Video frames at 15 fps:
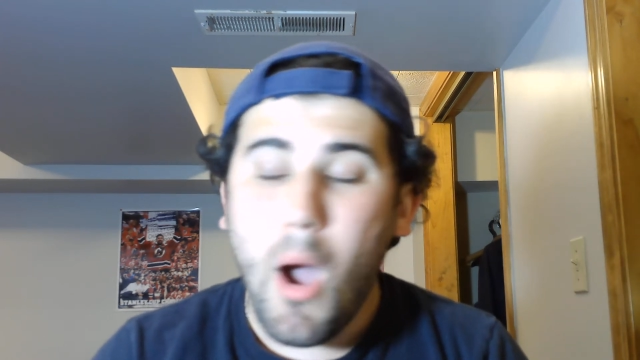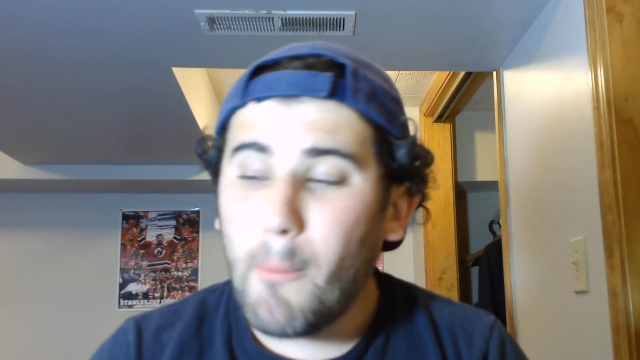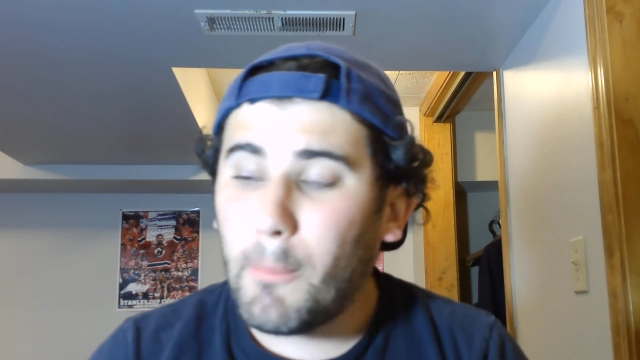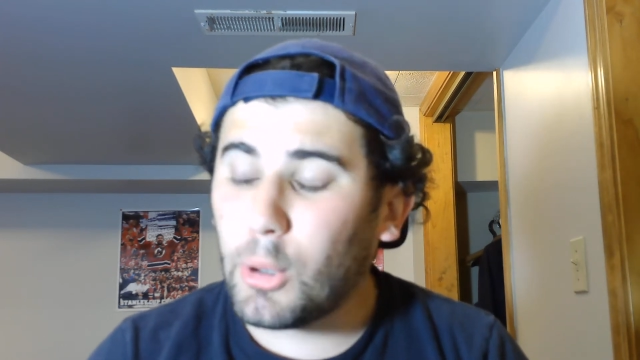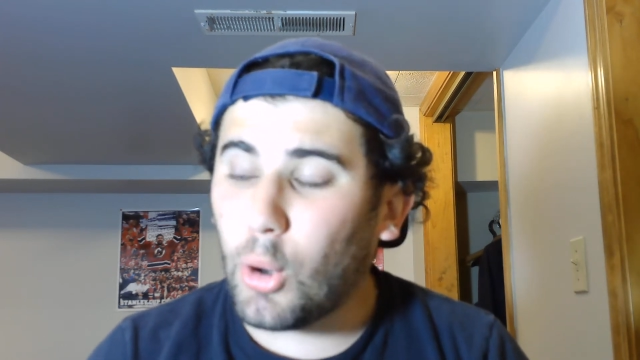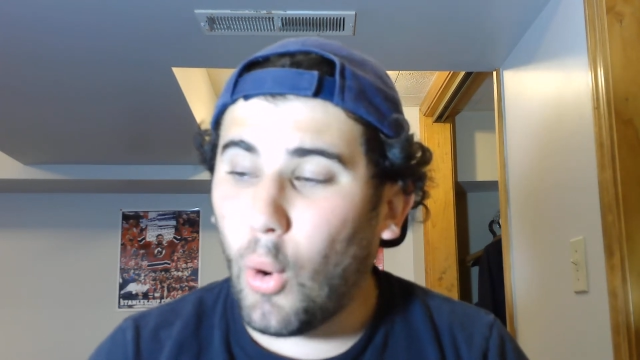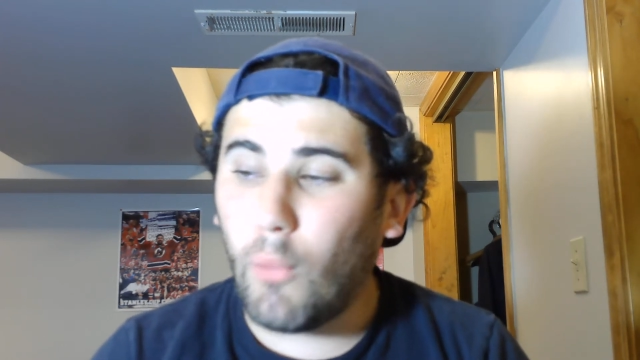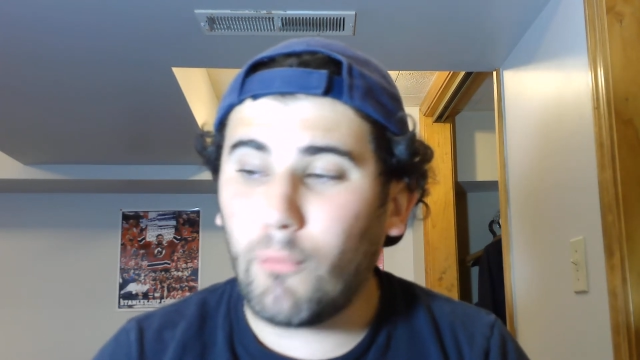
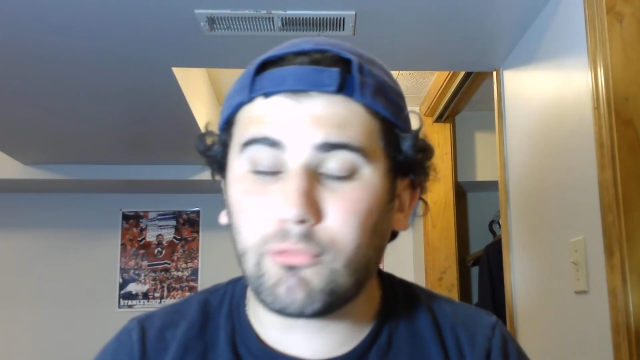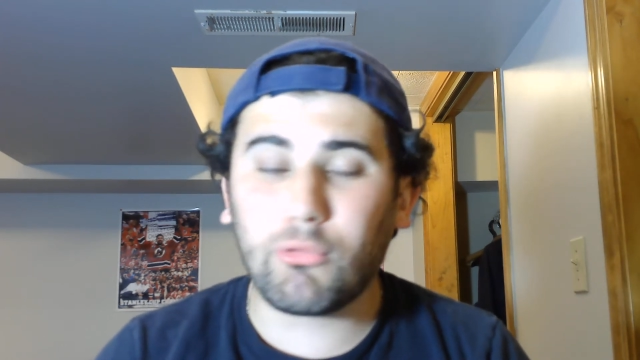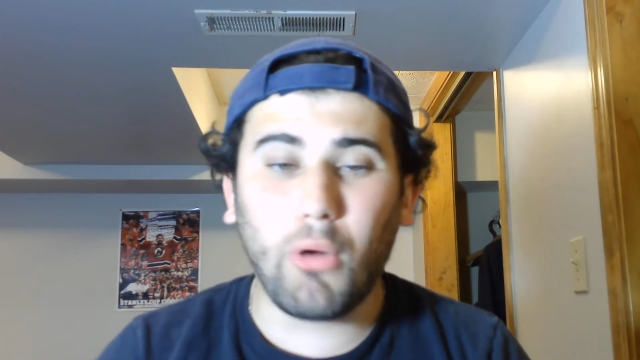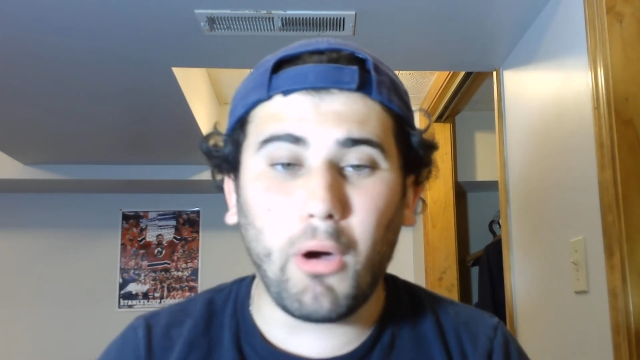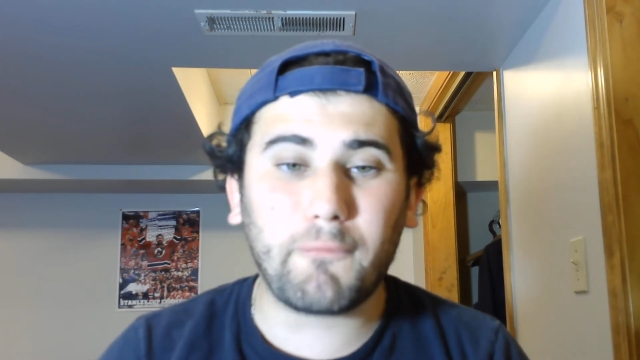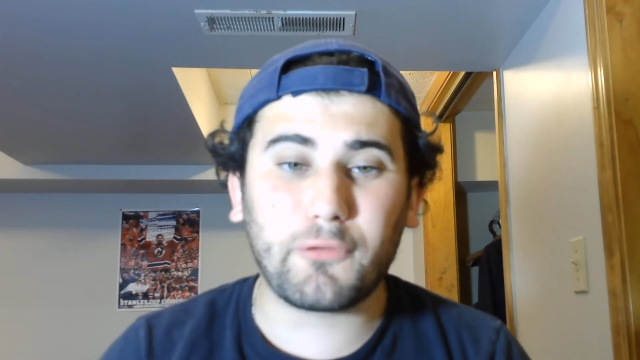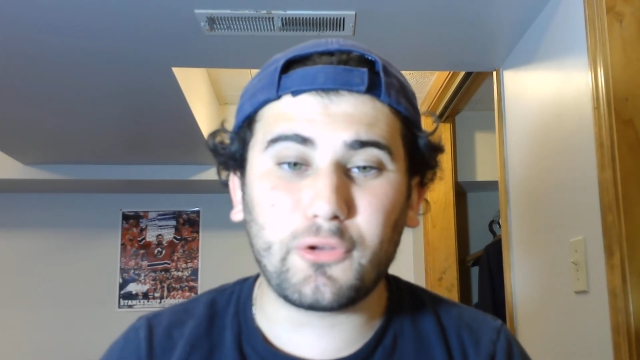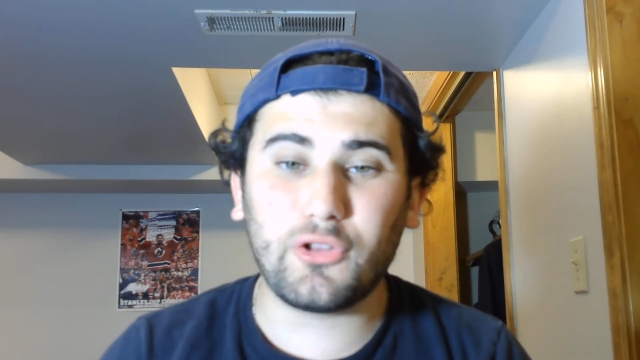But
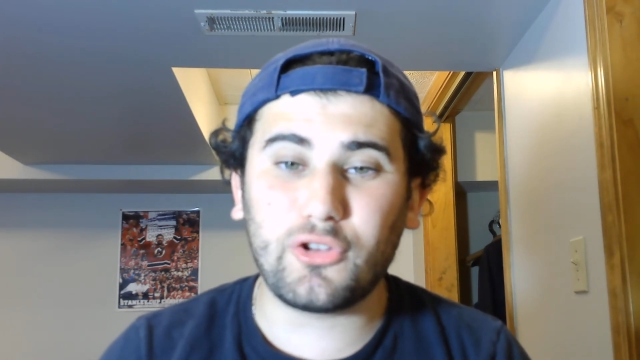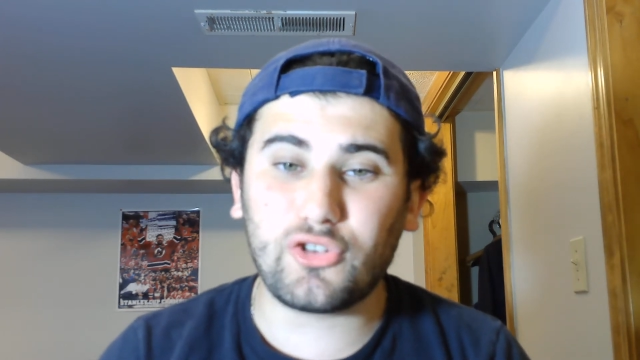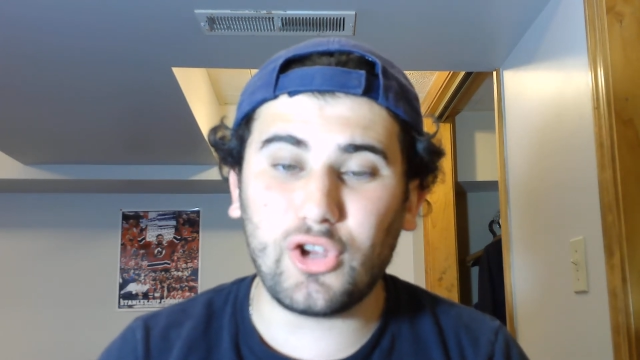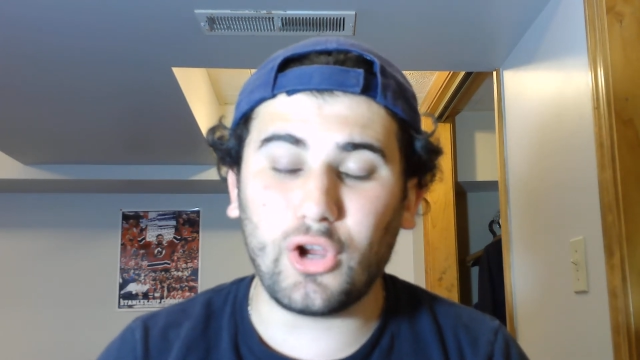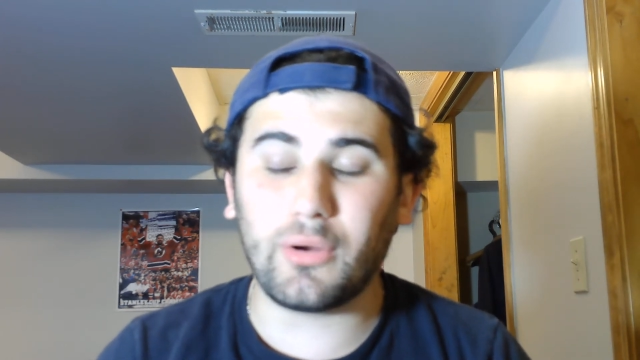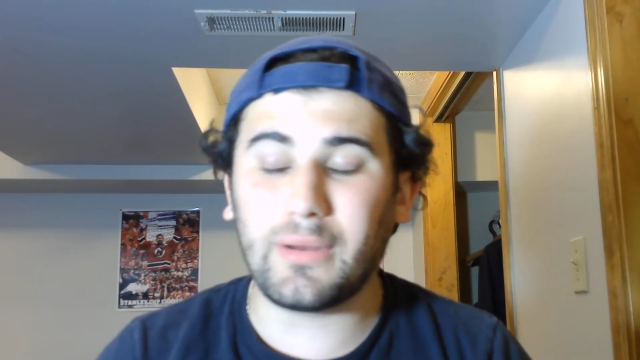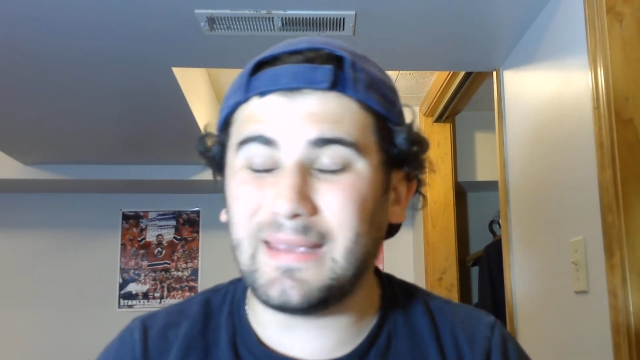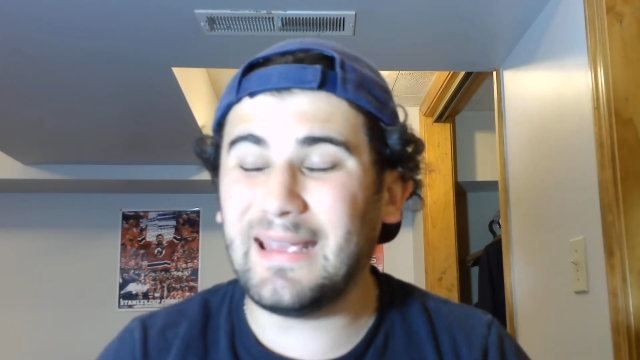overall for this
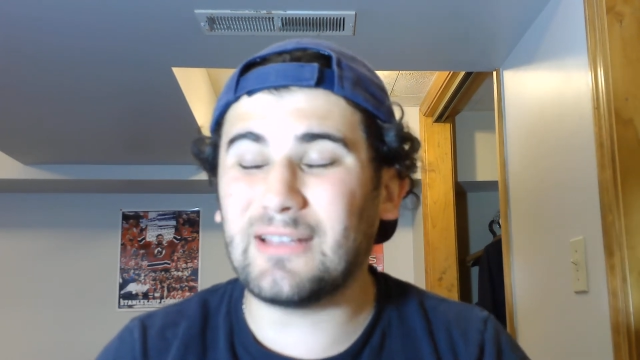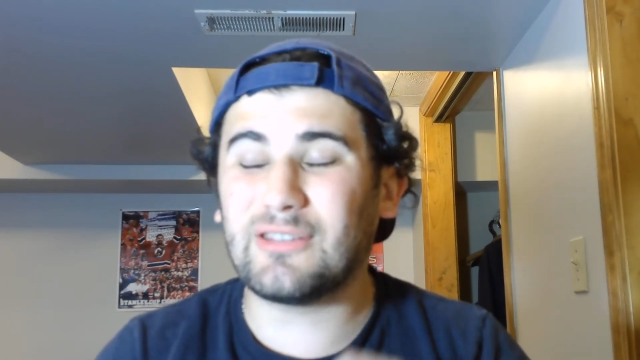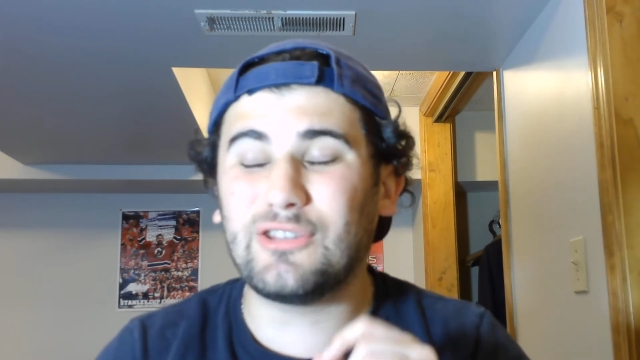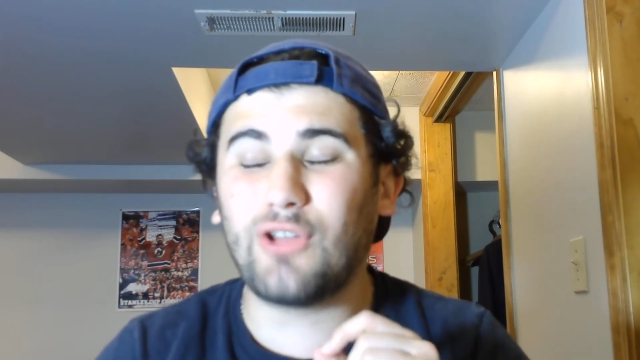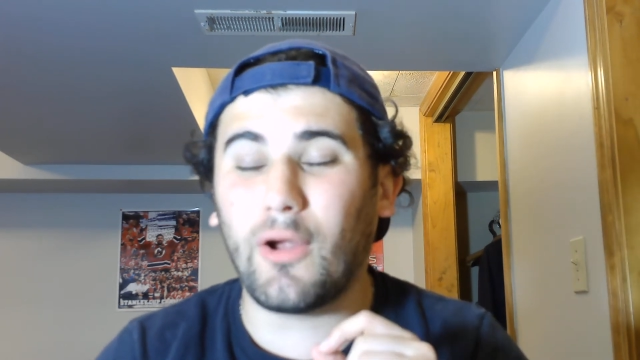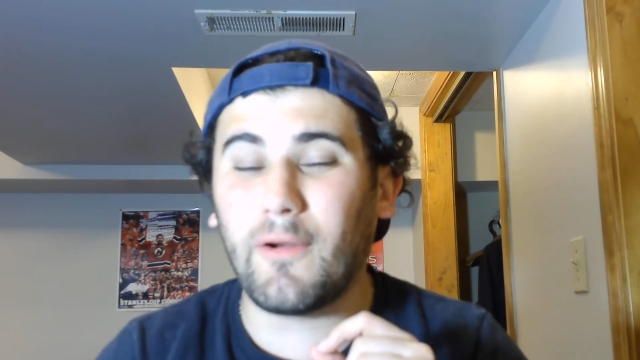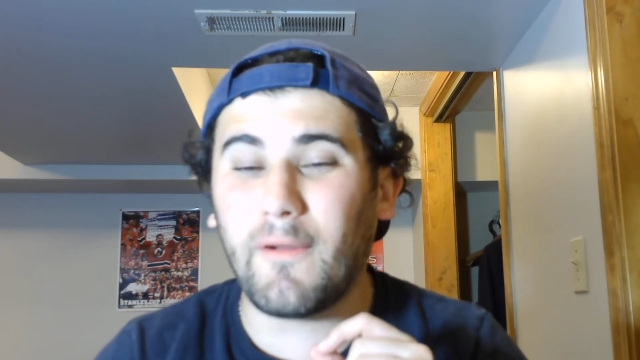year, he has done